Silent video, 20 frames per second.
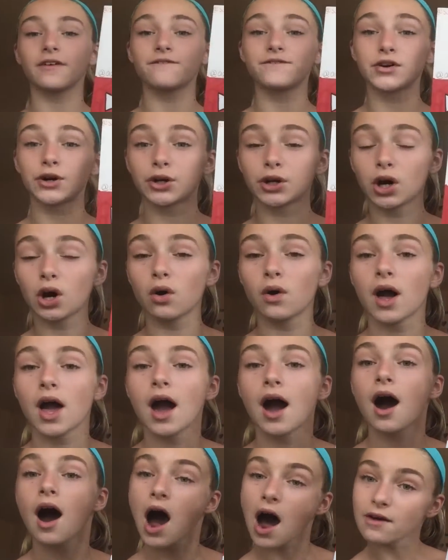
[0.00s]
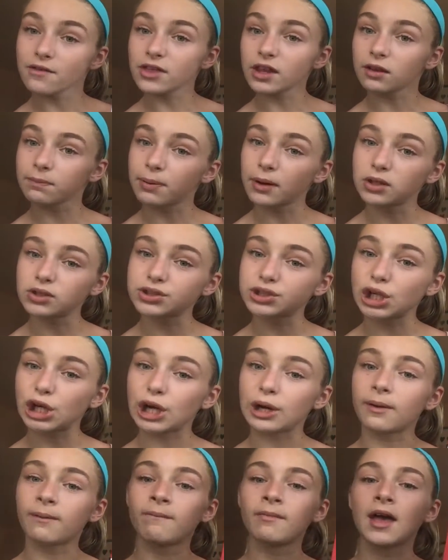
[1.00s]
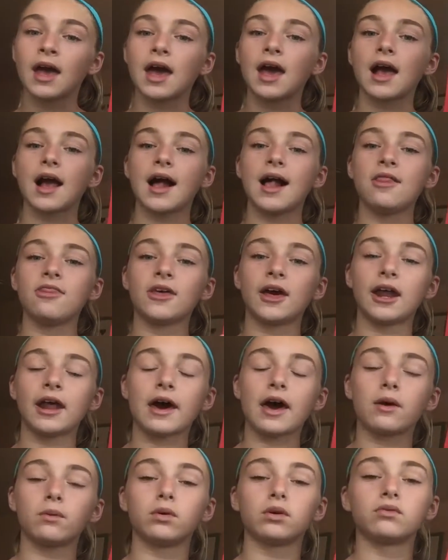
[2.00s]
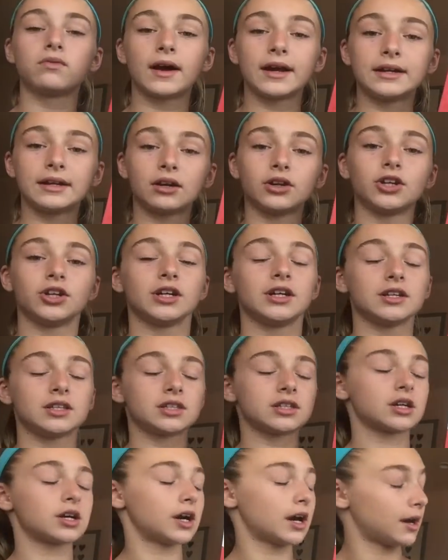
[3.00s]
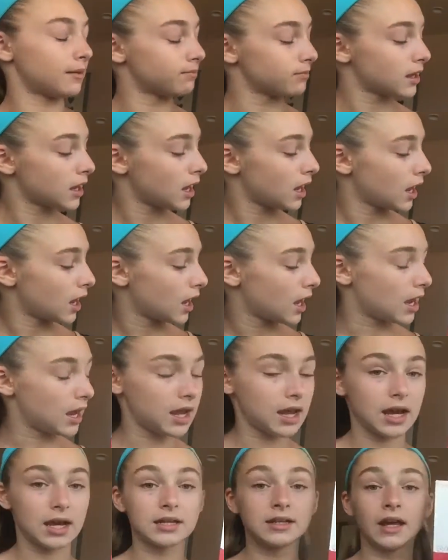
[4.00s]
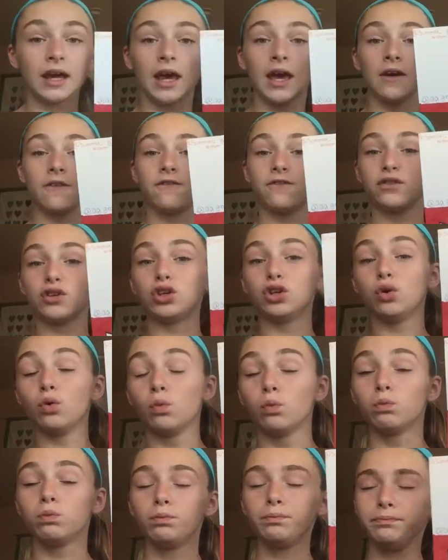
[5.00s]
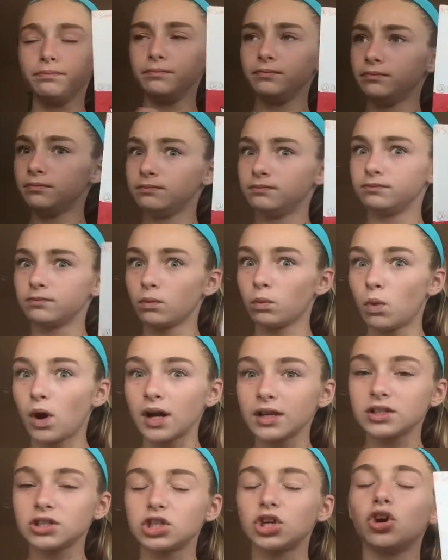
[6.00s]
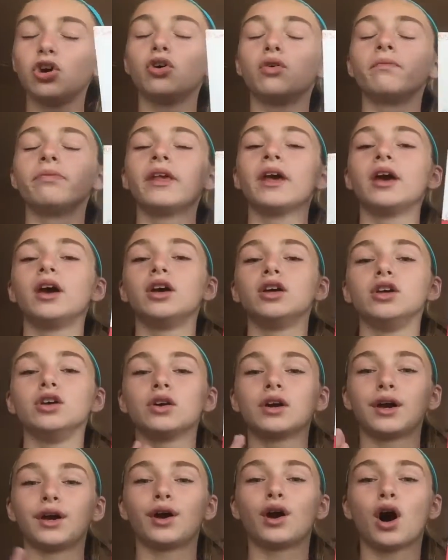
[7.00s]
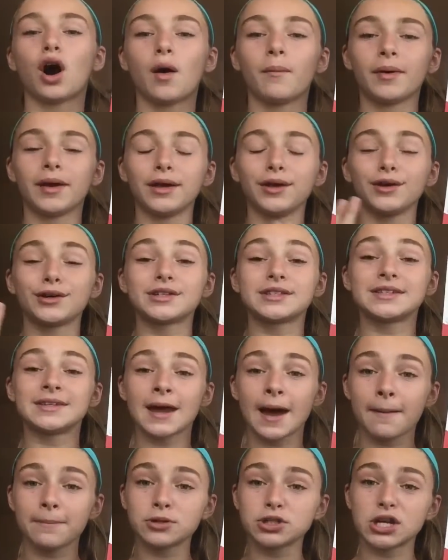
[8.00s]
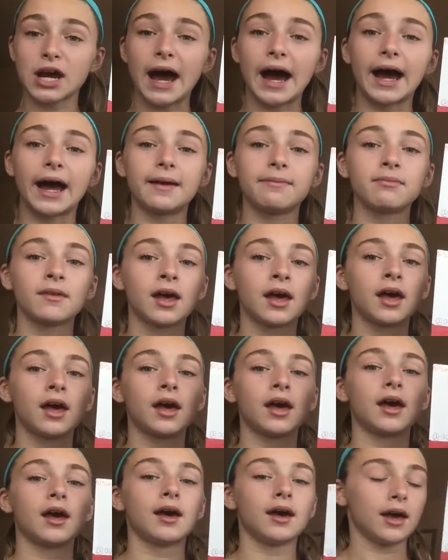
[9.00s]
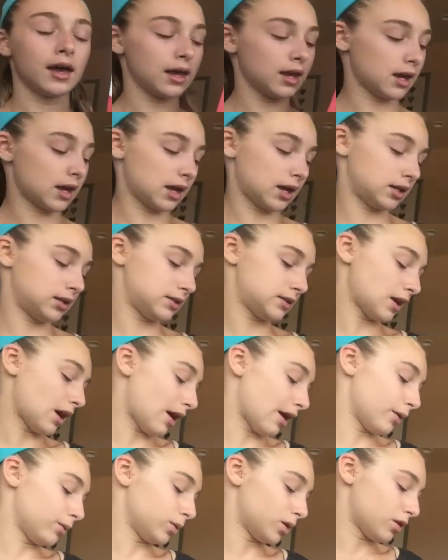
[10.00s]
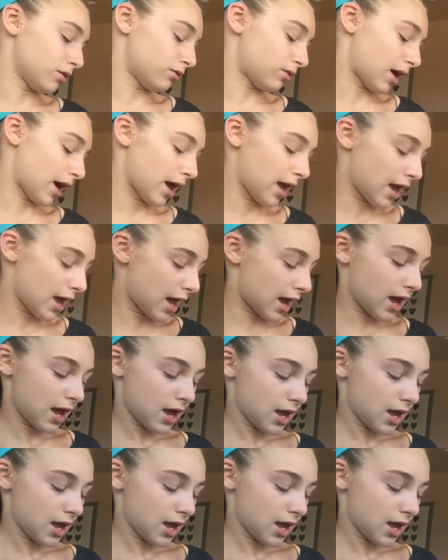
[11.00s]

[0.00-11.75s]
the photo of this poster and then I will write down your Instagram. And if you want to, you can comment your Snapchat and I will write